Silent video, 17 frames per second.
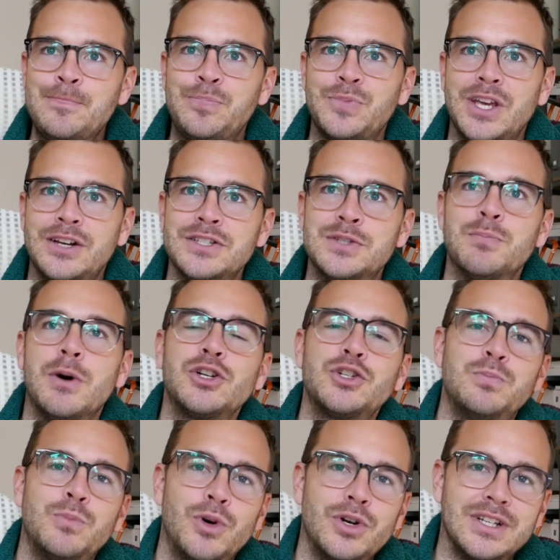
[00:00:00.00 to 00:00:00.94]
there is
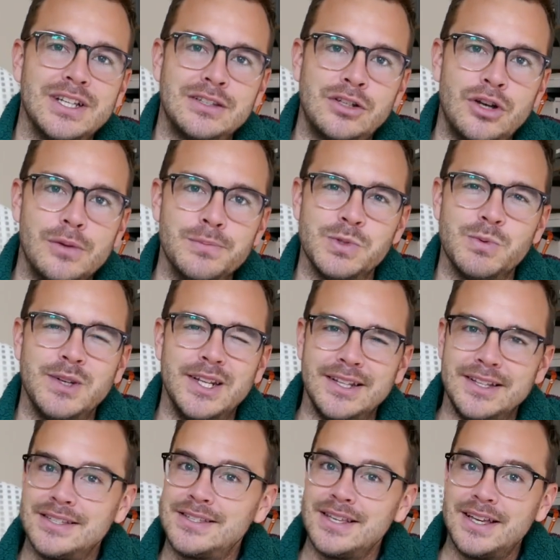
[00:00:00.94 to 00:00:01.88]
much more that comes with
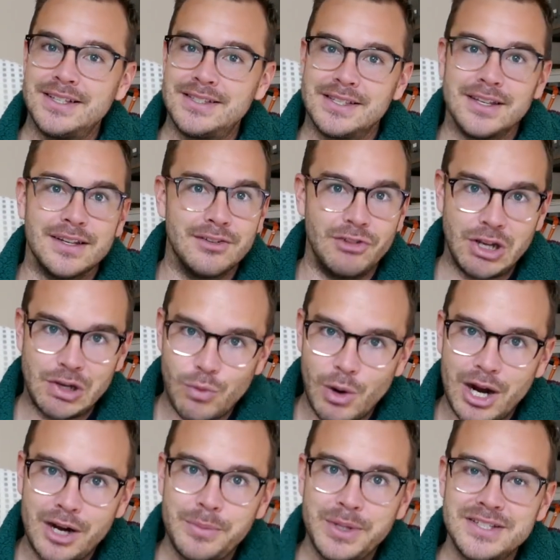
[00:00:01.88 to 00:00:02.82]
it it's, it's a
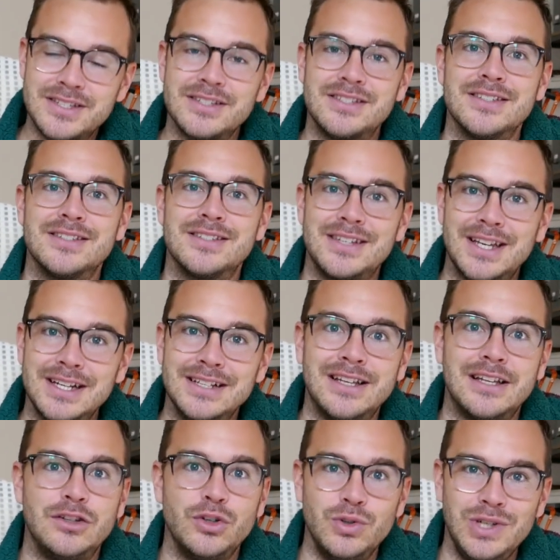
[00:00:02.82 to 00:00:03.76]
requirement it's a skill
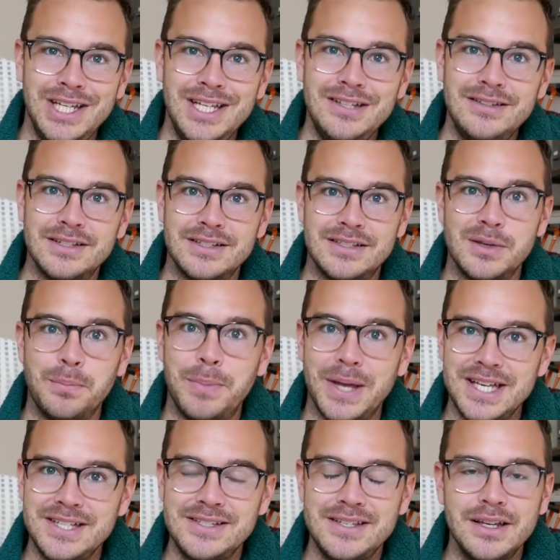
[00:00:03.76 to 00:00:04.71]
that you need it's a
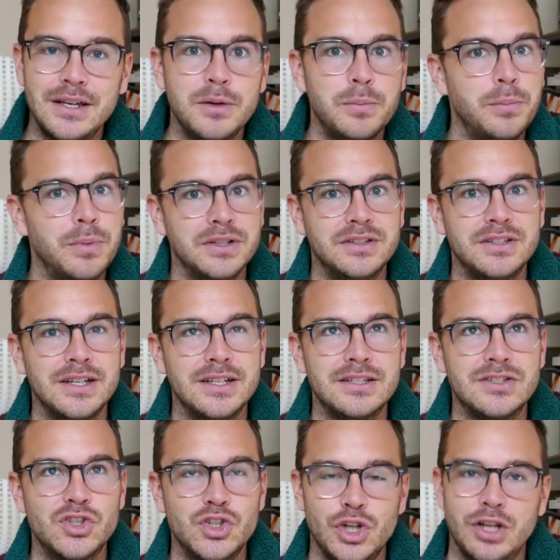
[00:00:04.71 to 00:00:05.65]
basic but
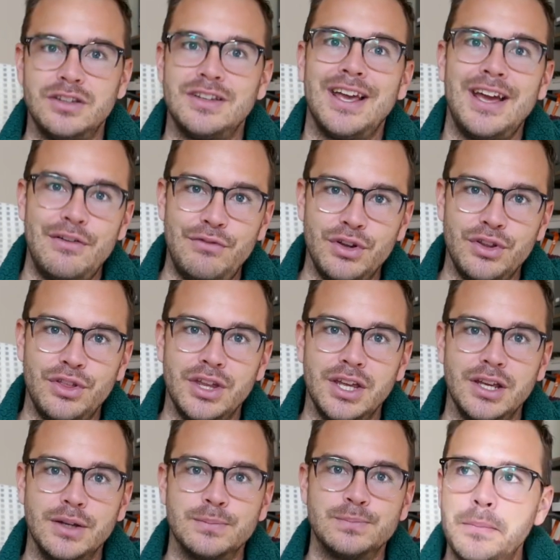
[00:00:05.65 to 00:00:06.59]
it's not
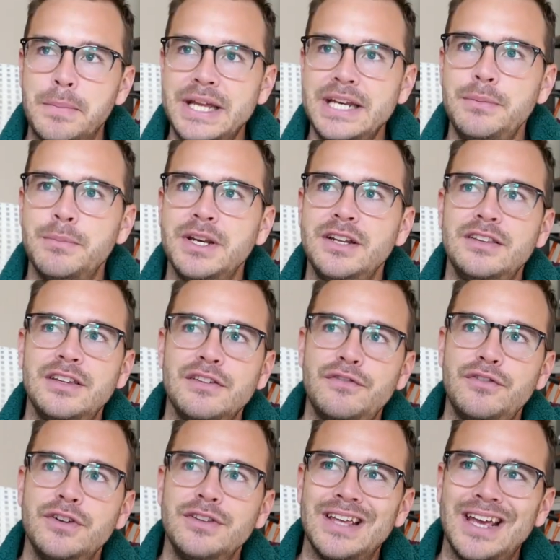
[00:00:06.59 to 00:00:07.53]
everything many many
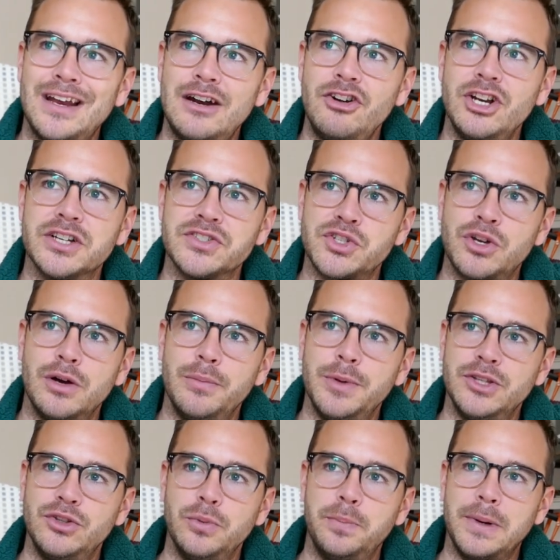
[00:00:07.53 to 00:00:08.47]
different areas come
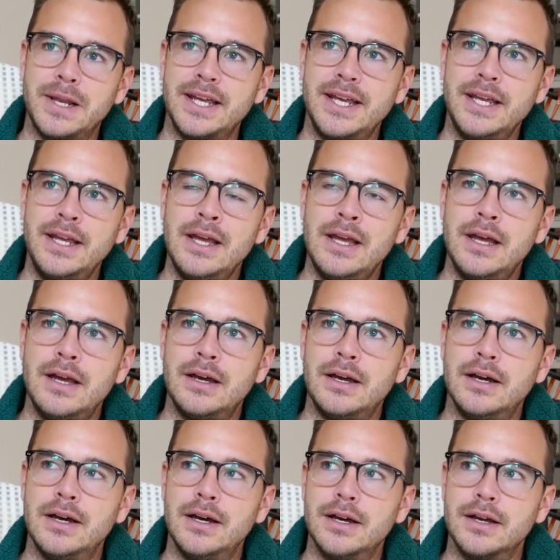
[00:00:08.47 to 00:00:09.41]
into play
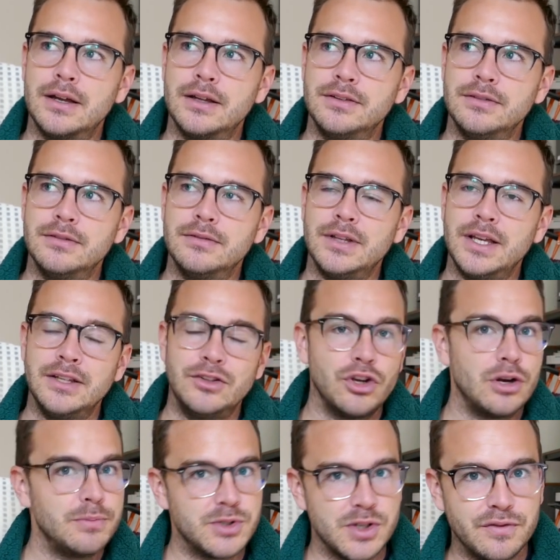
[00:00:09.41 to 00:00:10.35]
uh, in
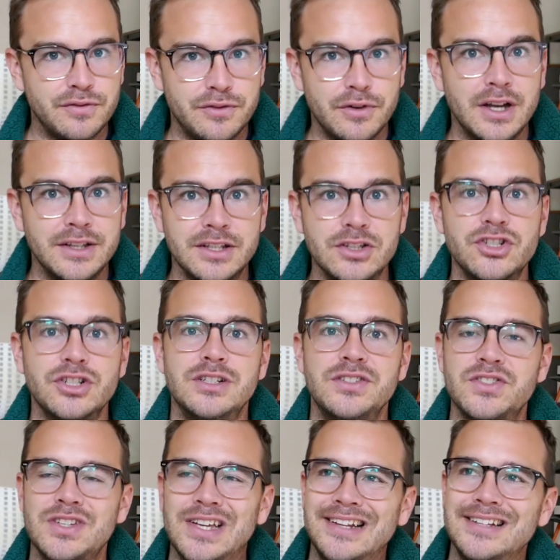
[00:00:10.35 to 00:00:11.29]
terms of additional
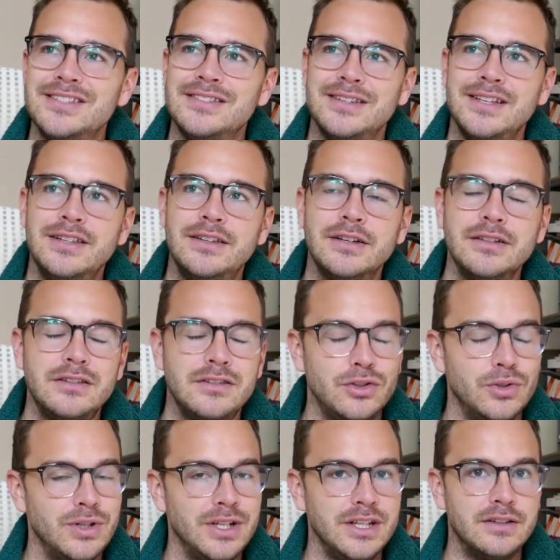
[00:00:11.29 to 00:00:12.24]
skills needed,
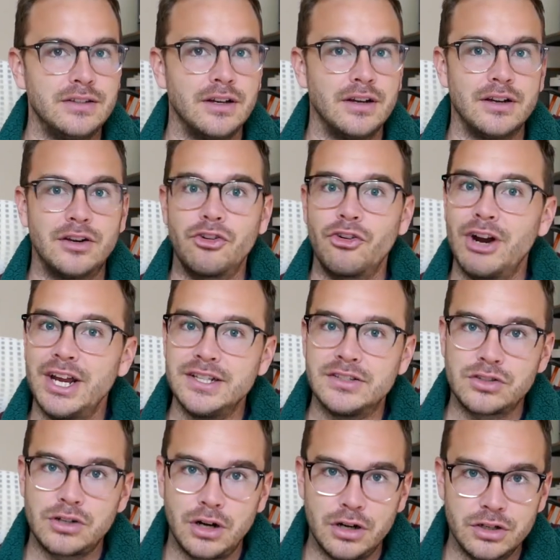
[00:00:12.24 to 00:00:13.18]
you need uh,
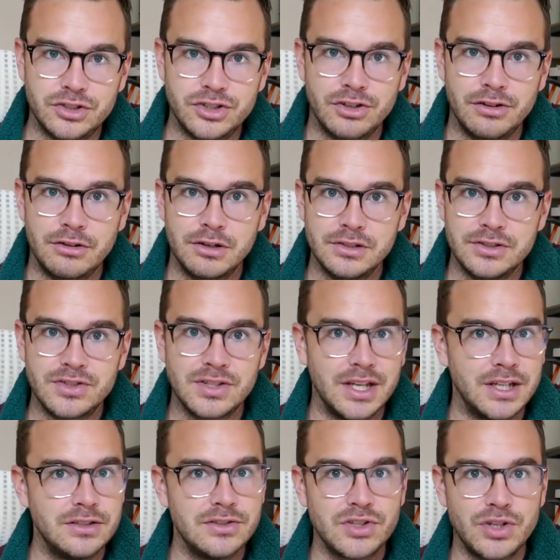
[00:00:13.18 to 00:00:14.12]
great cultural
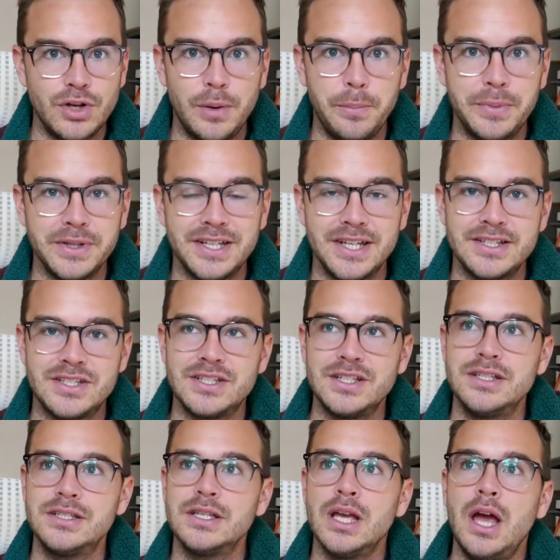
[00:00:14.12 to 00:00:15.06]
skills,
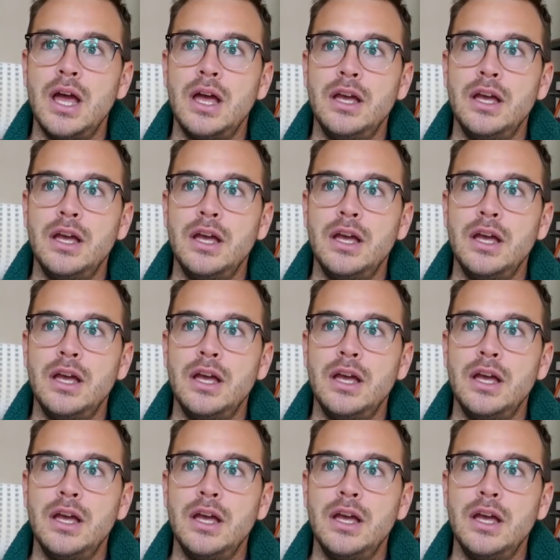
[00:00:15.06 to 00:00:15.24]
competencies.